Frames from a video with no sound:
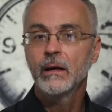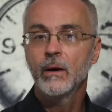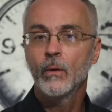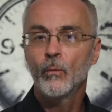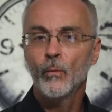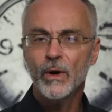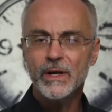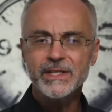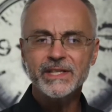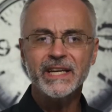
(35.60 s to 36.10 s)

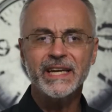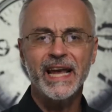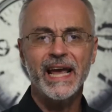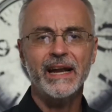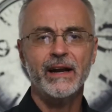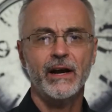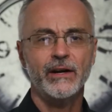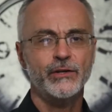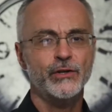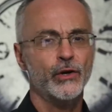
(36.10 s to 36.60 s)
Once
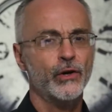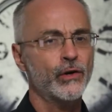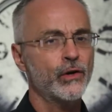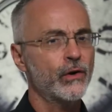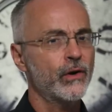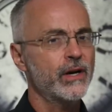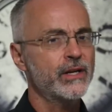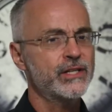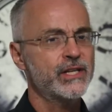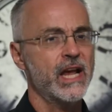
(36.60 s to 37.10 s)
again, I turn
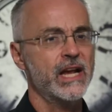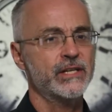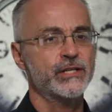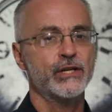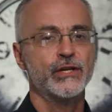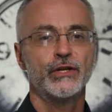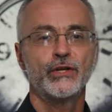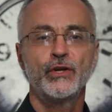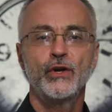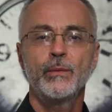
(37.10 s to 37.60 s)
our
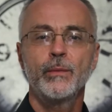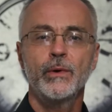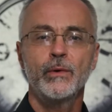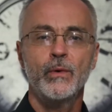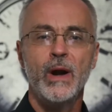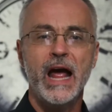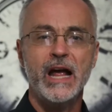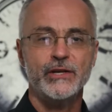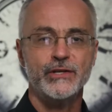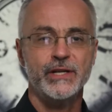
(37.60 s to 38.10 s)
attention to human
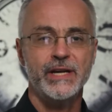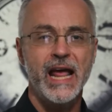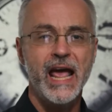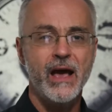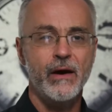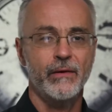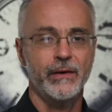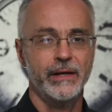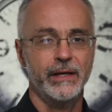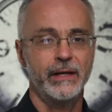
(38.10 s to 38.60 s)

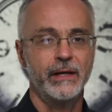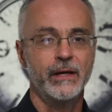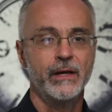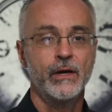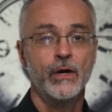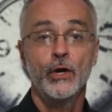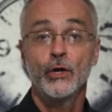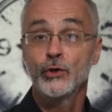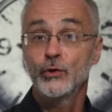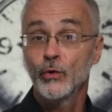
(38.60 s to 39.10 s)
rationality
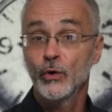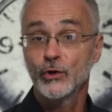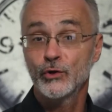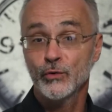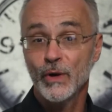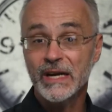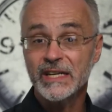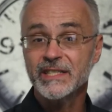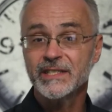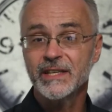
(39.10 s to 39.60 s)
to
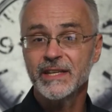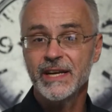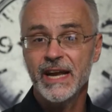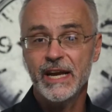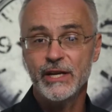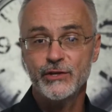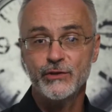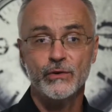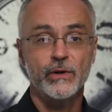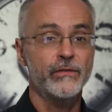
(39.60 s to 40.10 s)
address the
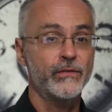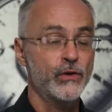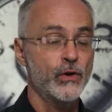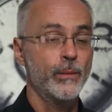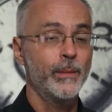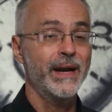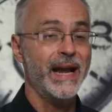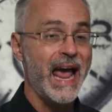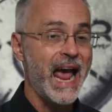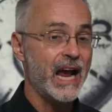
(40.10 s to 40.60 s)
nature of
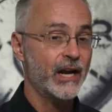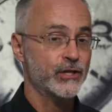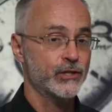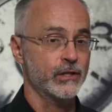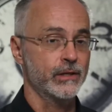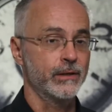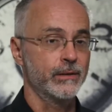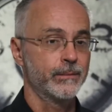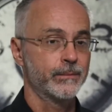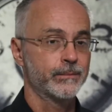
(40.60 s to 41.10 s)
human
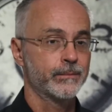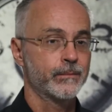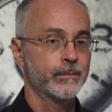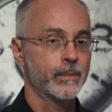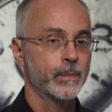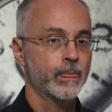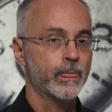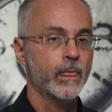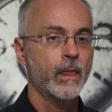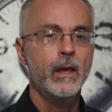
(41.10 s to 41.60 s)
action.
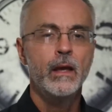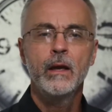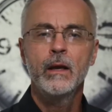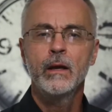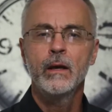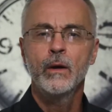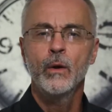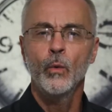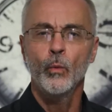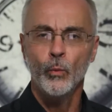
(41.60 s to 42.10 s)

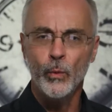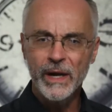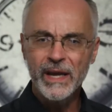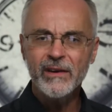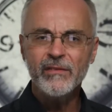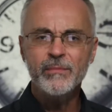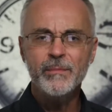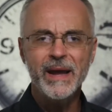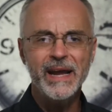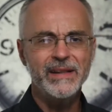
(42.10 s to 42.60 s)
We
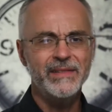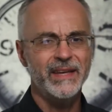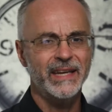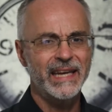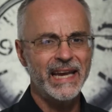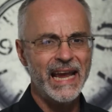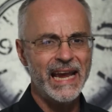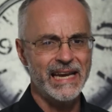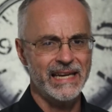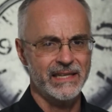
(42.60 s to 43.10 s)
have made the
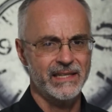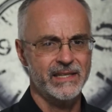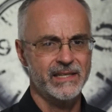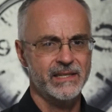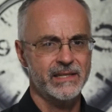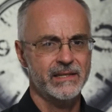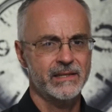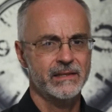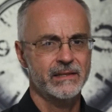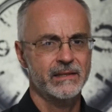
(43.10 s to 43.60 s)

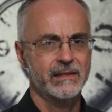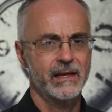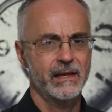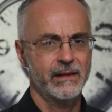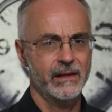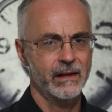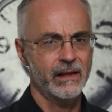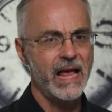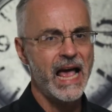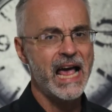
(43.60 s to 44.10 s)
case in
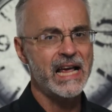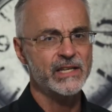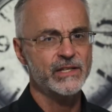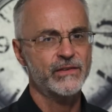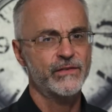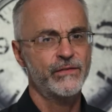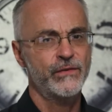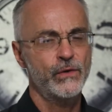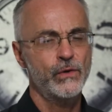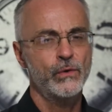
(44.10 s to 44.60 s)
the
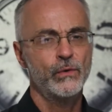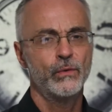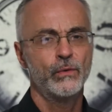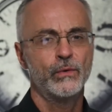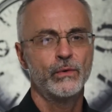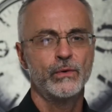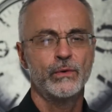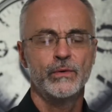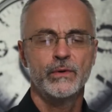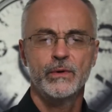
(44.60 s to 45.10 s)
last few
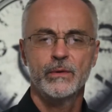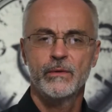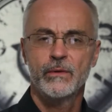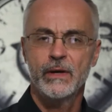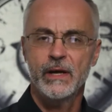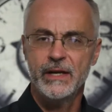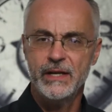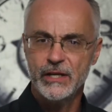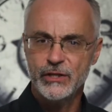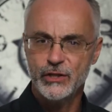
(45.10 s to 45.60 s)

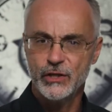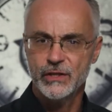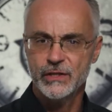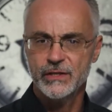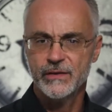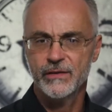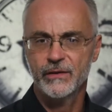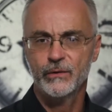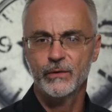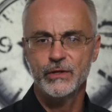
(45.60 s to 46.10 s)
editions
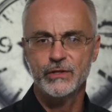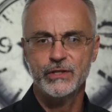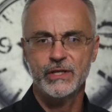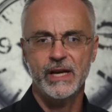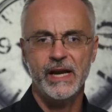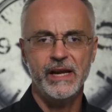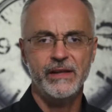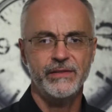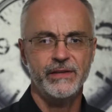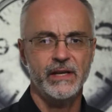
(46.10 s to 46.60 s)
of The Christian
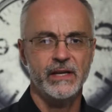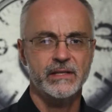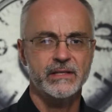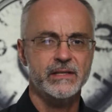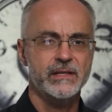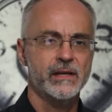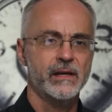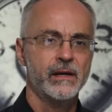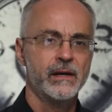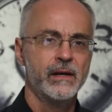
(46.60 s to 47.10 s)

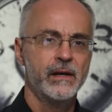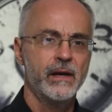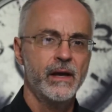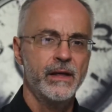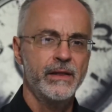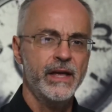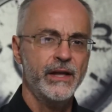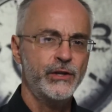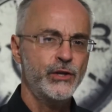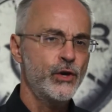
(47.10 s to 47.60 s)
Atheist
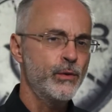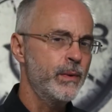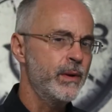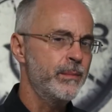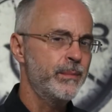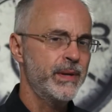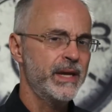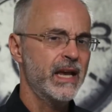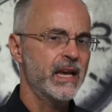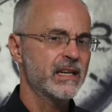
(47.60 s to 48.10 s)
that
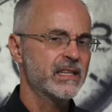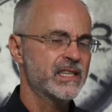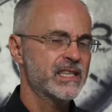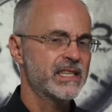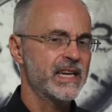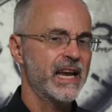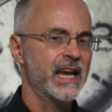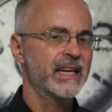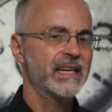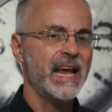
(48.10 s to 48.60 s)
human beings
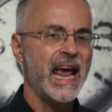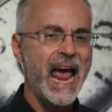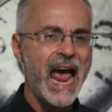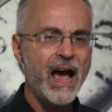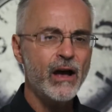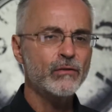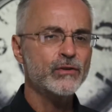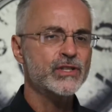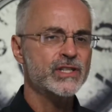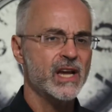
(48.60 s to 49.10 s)
stand
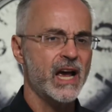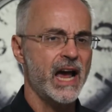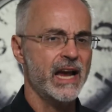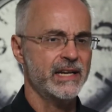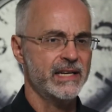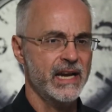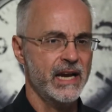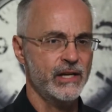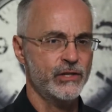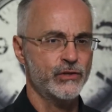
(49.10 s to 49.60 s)

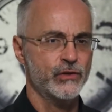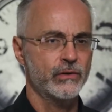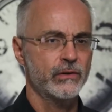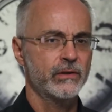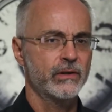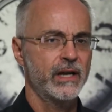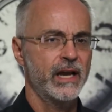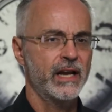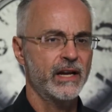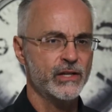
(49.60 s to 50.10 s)
outside nature
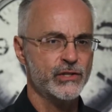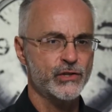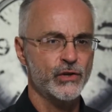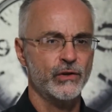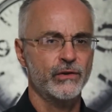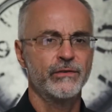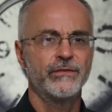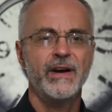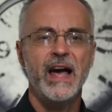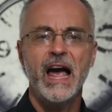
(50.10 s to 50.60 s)
in a
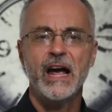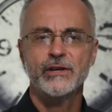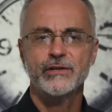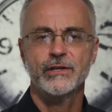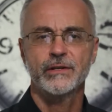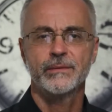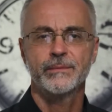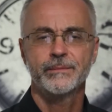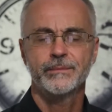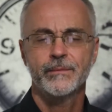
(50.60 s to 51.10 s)
certain fashion.